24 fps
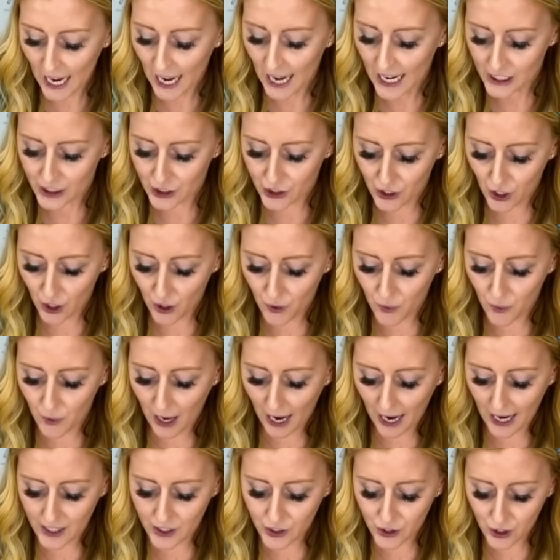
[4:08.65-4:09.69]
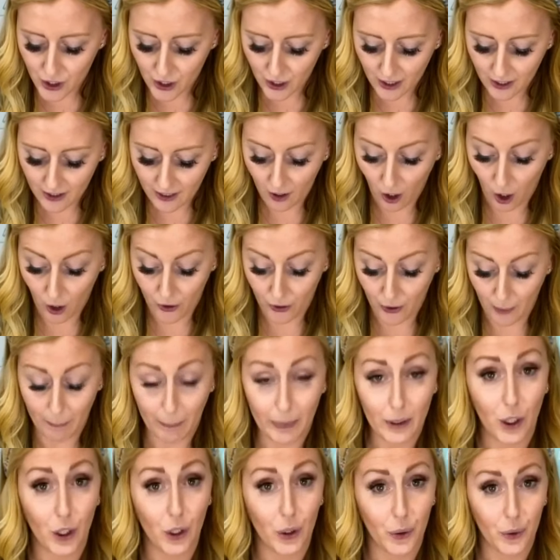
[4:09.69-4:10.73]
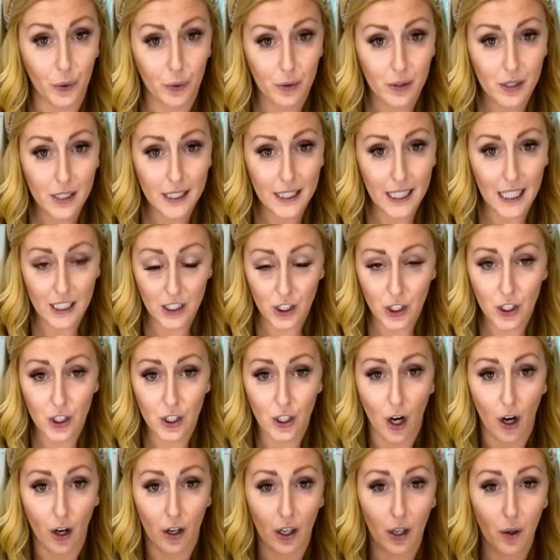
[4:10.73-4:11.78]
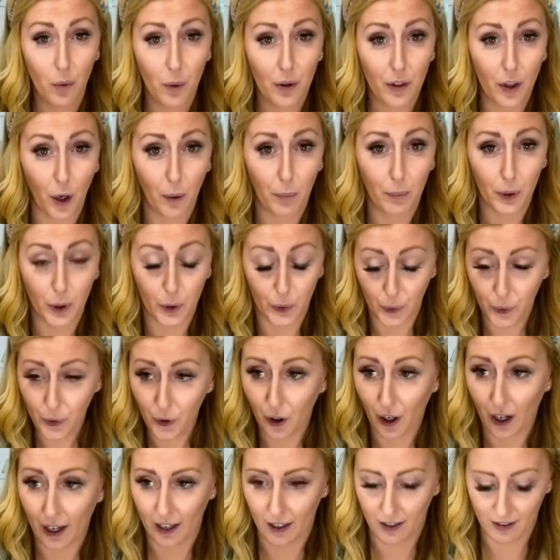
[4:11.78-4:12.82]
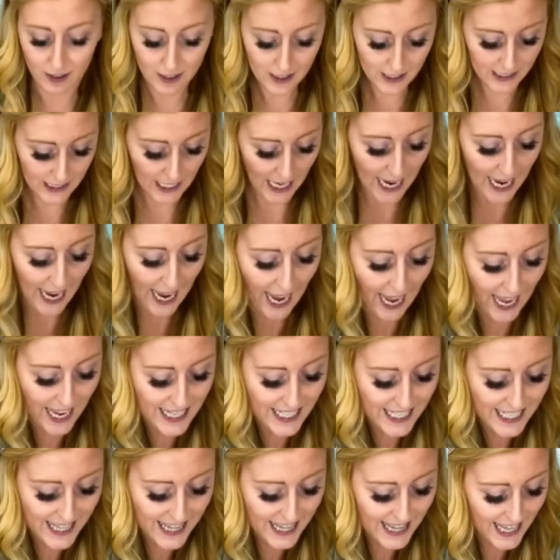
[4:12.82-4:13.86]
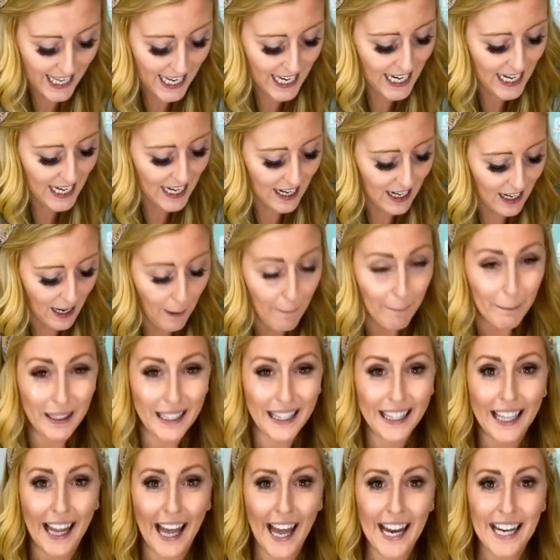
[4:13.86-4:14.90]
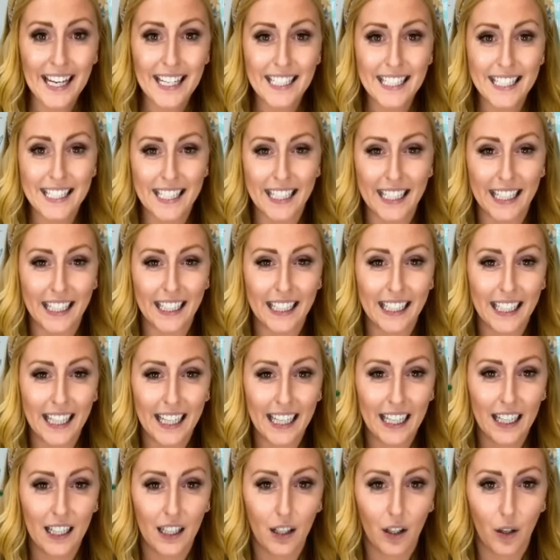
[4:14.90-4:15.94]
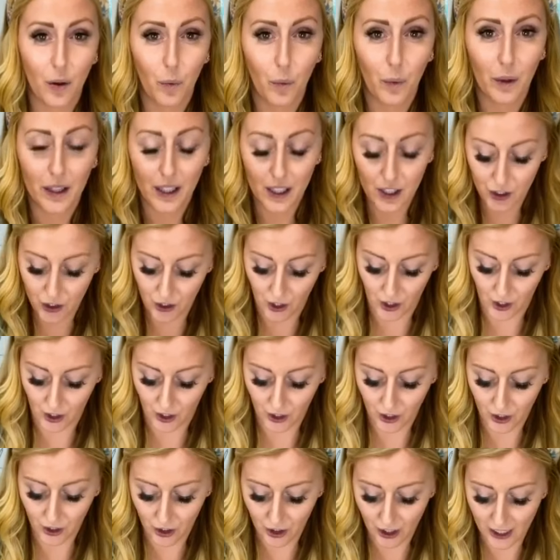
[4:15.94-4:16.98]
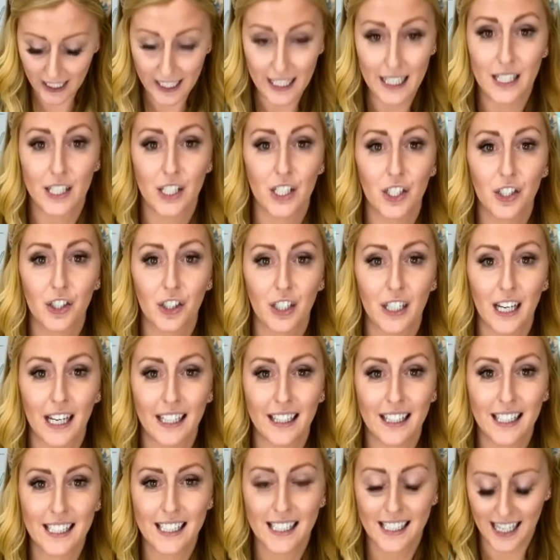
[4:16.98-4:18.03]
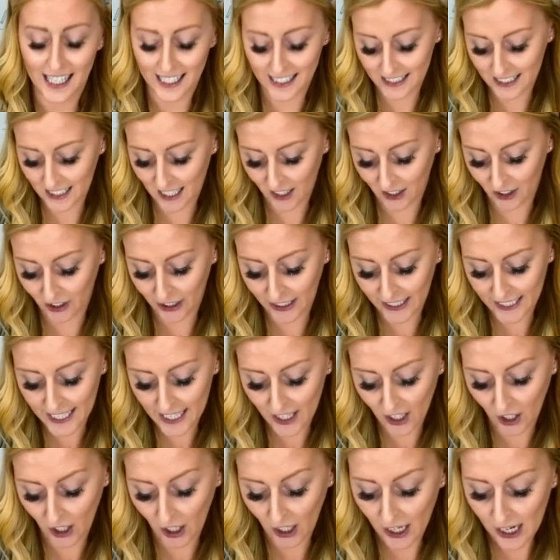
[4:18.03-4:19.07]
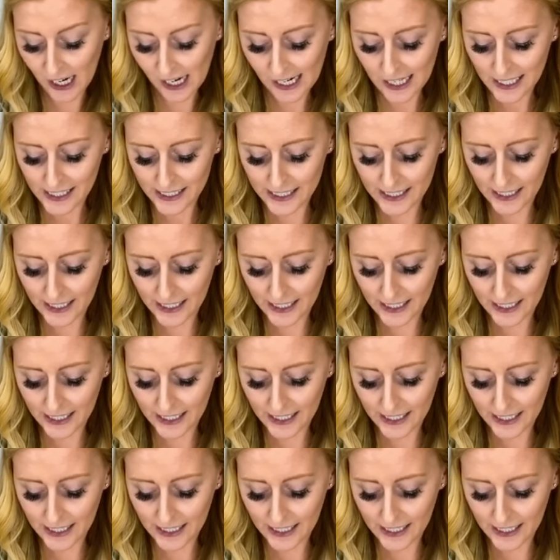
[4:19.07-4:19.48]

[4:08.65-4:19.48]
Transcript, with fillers: So I took the blues and started with our blue crayons and then blended in with a darker green to create this nice color here to